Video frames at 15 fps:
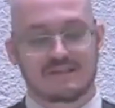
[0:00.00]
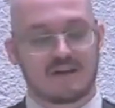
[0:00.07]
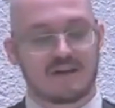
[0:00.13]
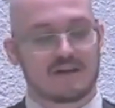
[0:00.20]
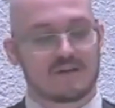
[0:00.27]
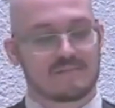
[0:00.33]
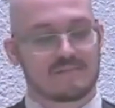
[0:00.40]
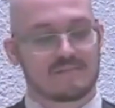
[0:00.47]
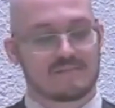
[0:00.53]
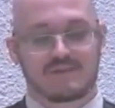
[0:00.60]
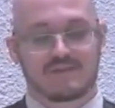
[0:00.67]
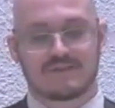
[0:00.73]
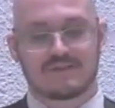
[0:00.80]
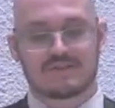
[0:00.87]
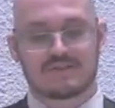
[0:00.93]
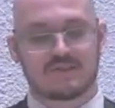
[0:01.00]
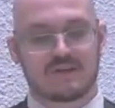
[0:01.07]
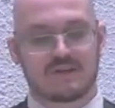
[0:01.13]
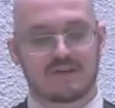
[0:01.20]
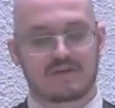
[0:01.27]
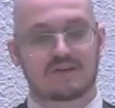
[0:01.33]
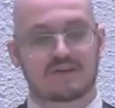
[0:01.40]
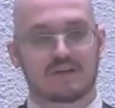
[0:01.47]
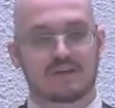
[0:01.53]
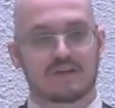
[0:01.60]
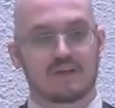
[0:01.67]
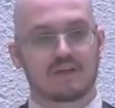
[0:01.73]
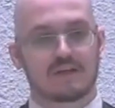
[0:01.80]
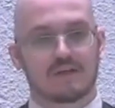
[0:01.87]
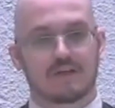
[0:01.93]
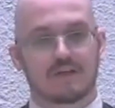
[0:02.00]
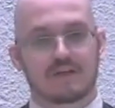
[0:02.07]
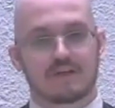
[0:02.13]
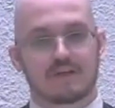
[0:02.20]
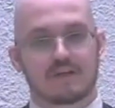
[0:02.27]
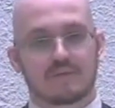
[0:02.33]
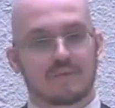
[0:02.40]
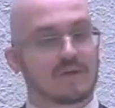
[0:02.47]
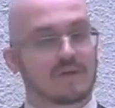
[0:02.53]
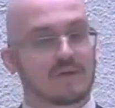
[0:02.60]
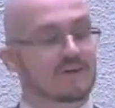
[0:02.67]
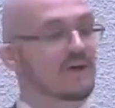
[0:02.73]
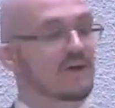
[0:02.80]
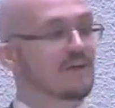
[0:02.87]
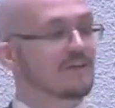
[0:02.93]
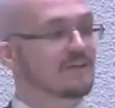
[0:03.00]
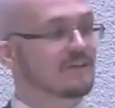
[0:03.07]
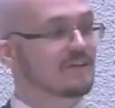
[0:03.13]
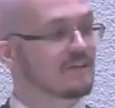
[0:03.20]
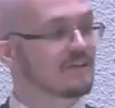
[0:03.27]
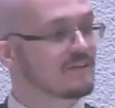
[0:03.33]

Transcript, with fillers: arms just so. We are taller,